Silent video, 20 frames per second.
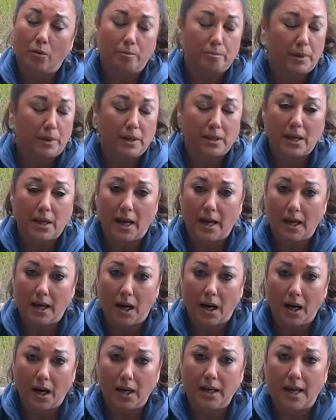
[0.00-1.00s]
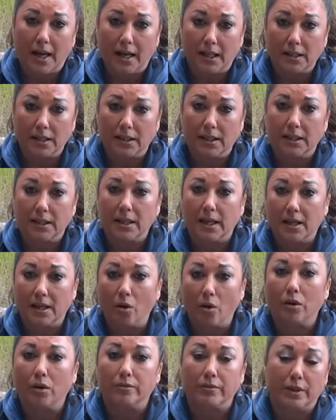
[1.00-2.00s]
be it AI, alien, and
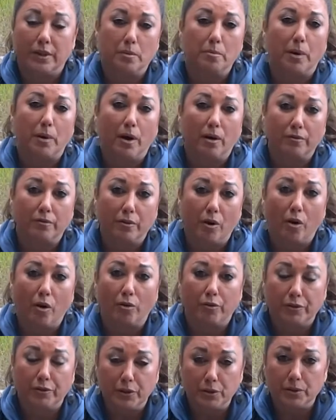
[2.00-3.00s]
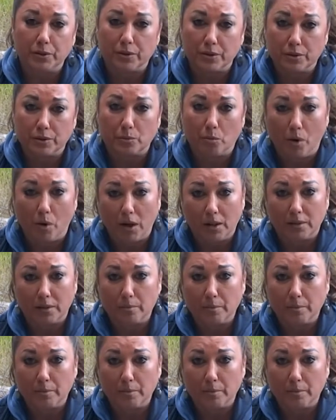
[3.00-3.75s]
of the above, all fused as one,